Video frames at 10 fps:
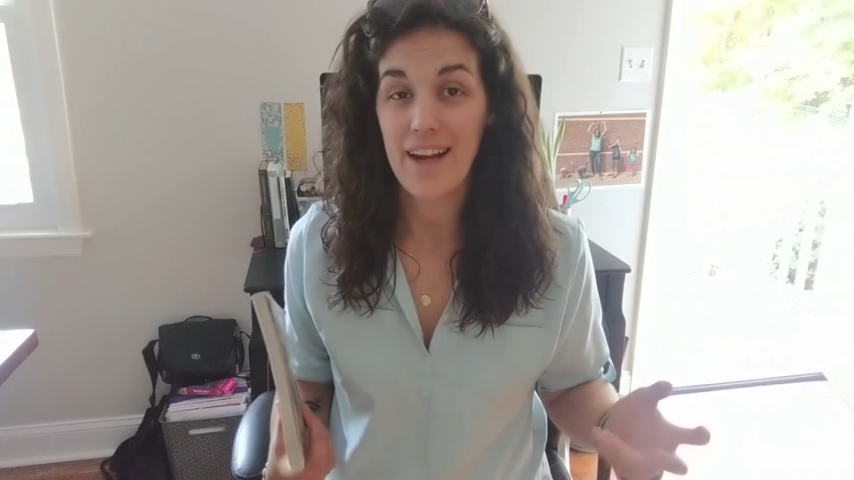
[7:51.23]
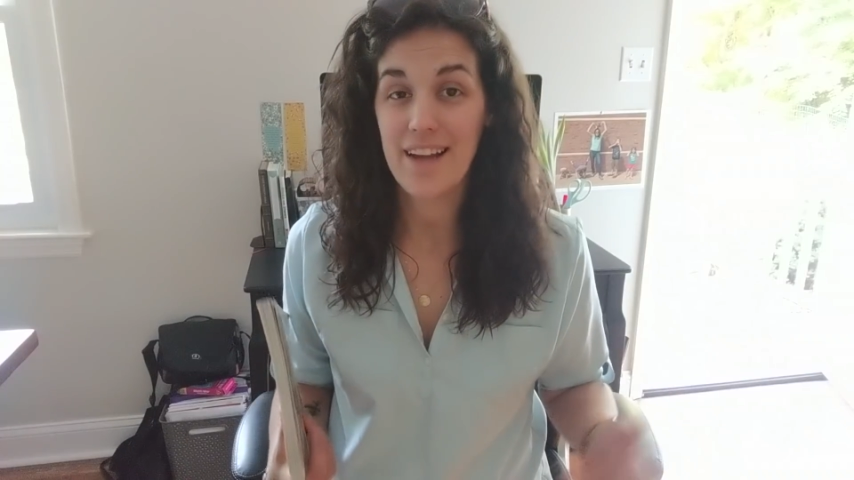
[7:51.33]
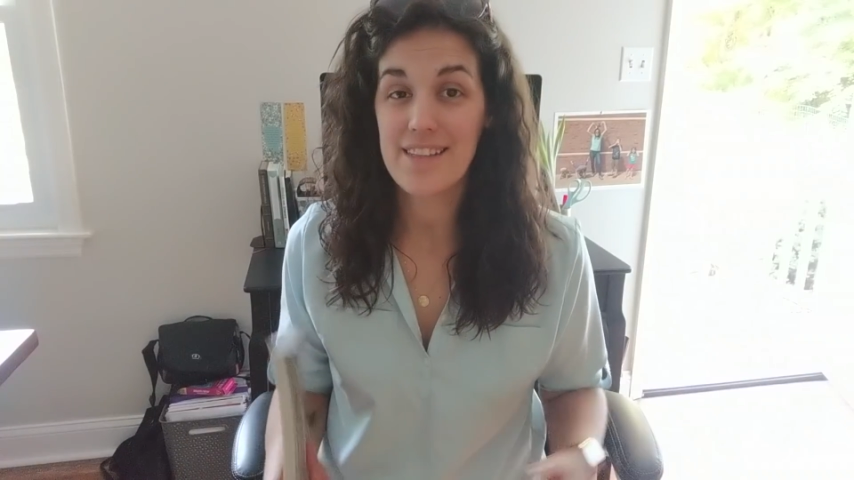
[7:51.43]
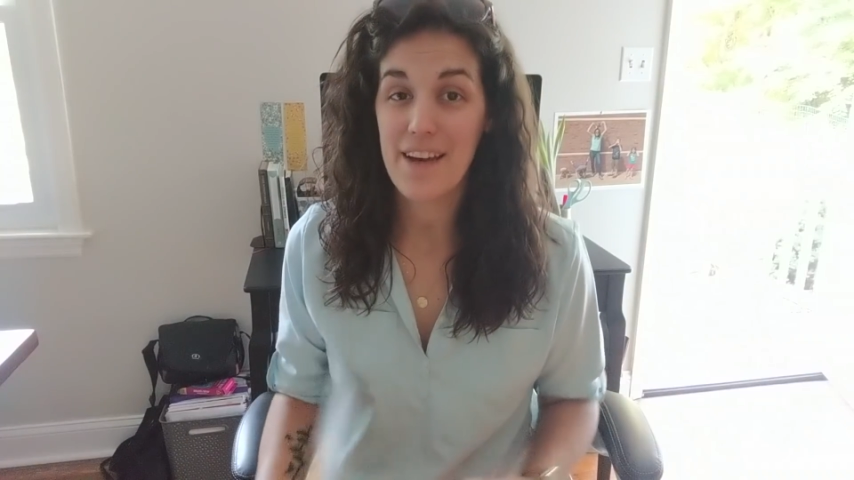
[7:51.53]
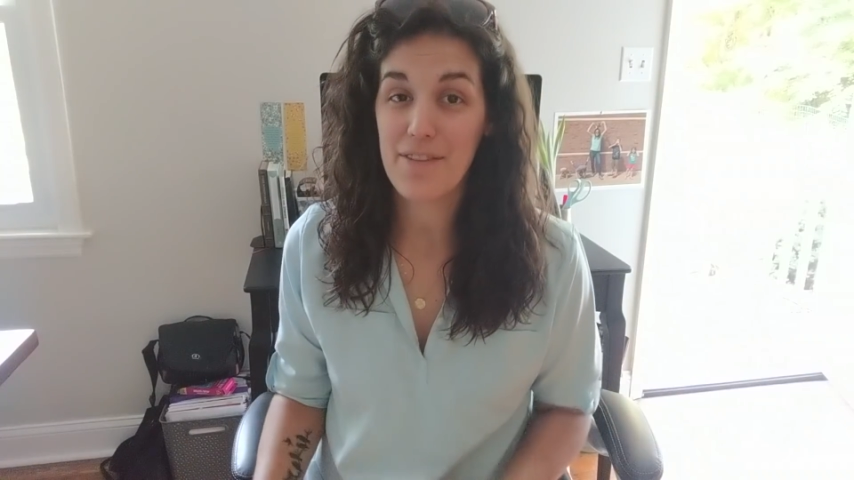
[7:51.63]
and
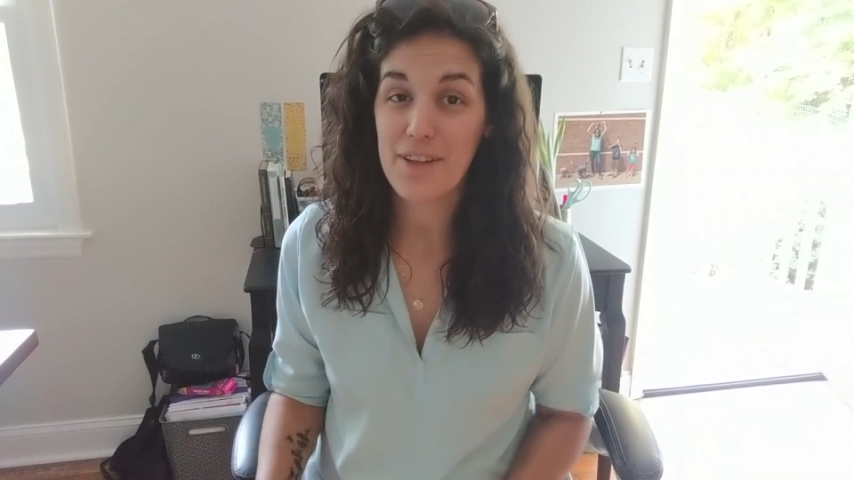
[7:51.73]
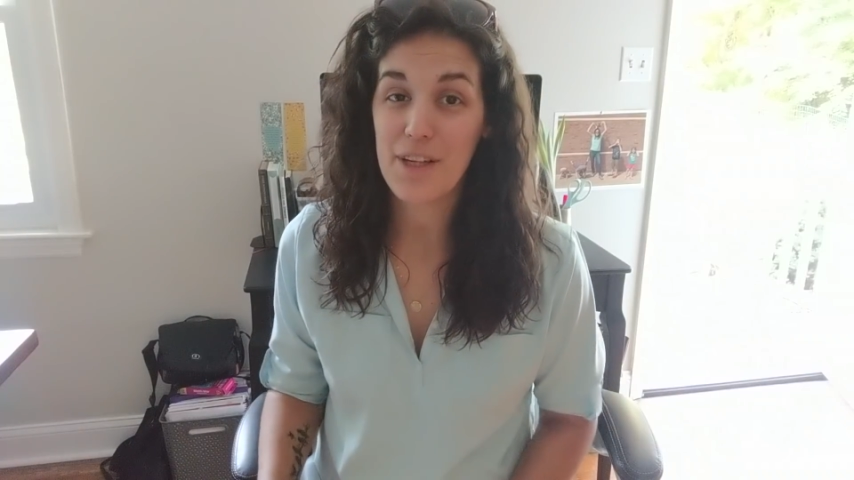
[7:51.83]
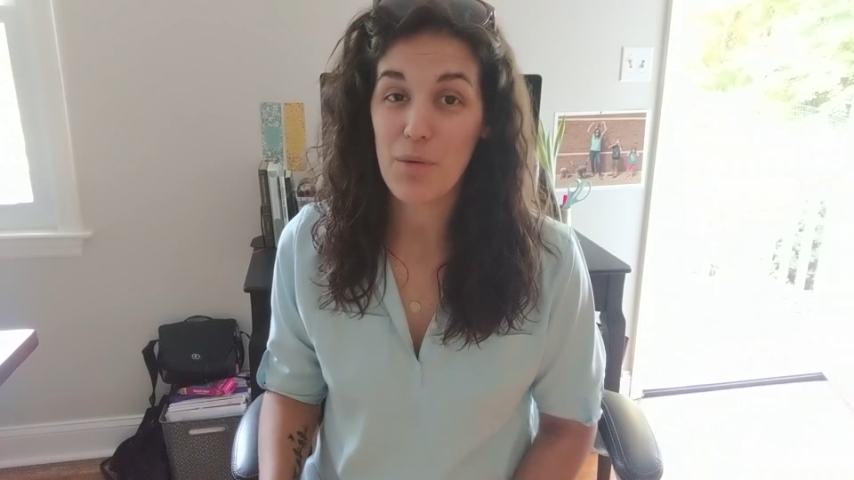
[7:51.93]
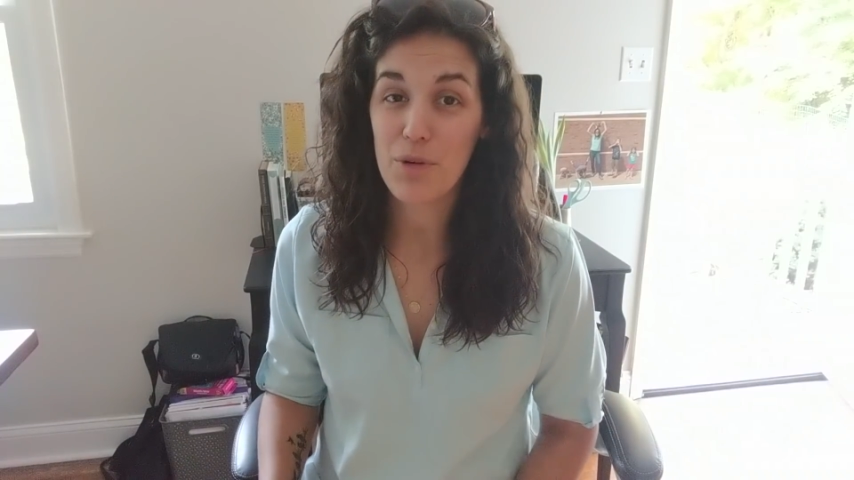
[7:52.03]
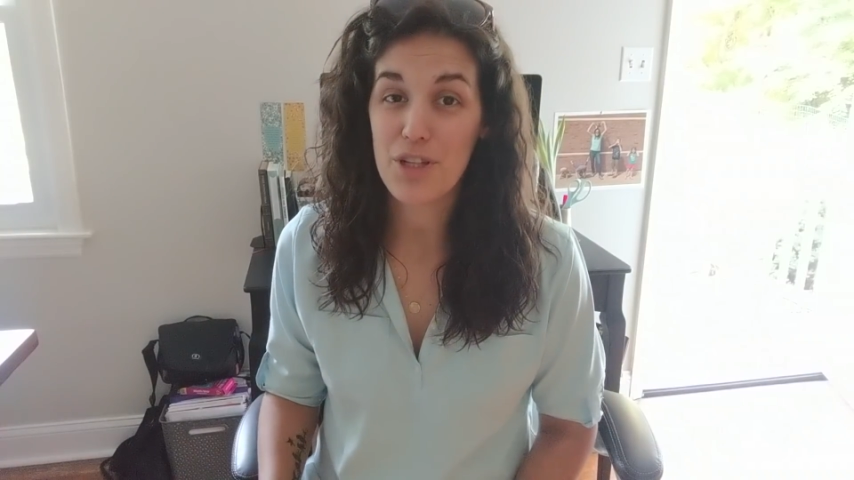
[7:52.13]
I
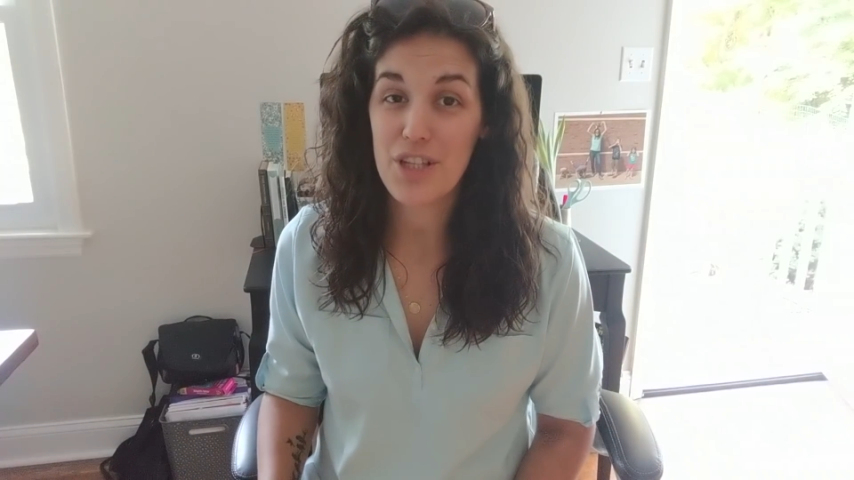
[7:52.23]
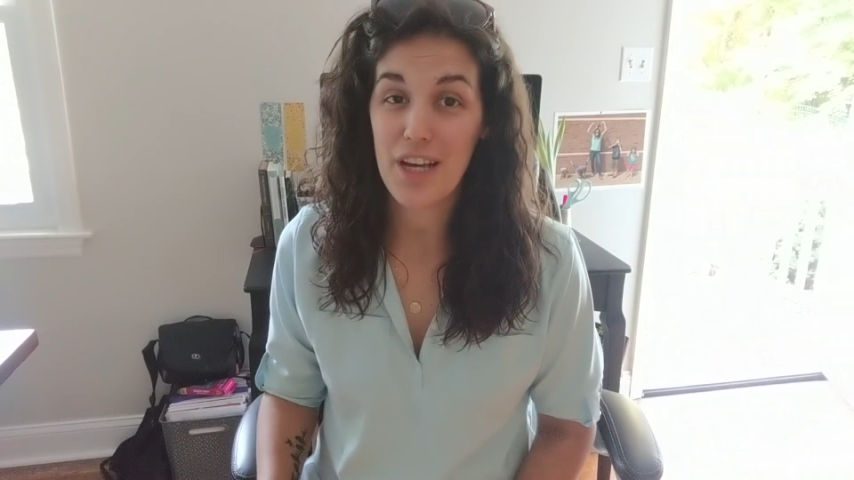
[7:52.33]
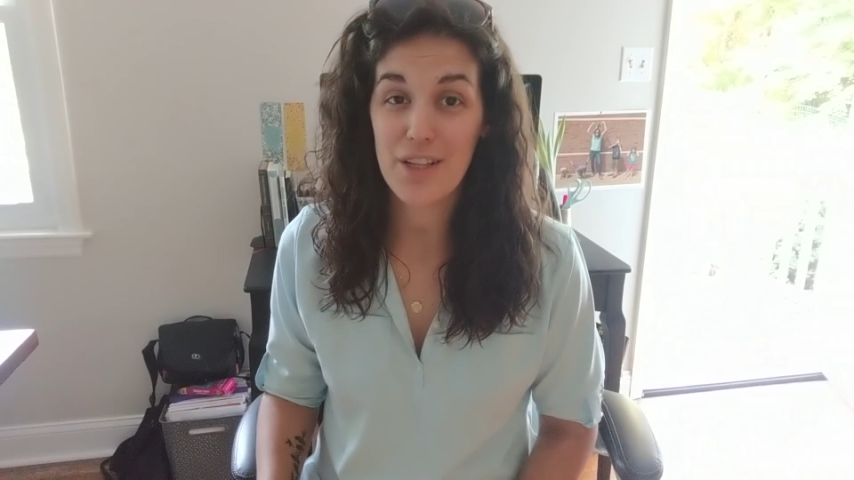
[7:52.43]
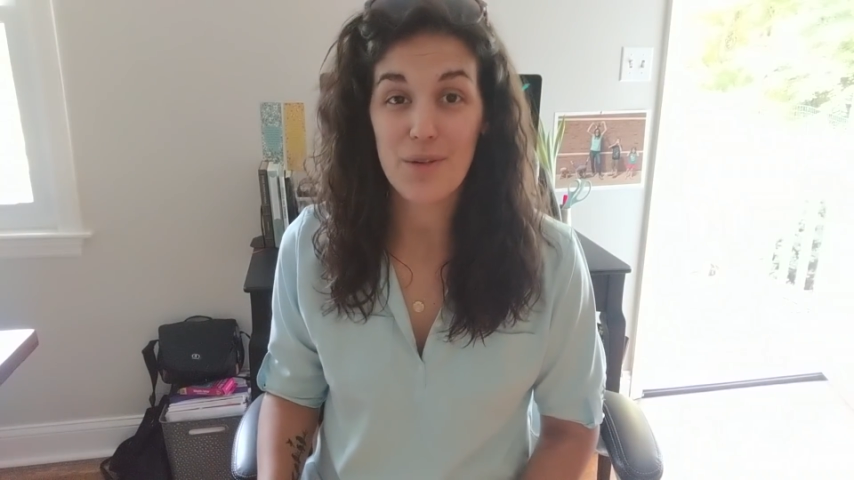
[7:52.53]
definitely appreciate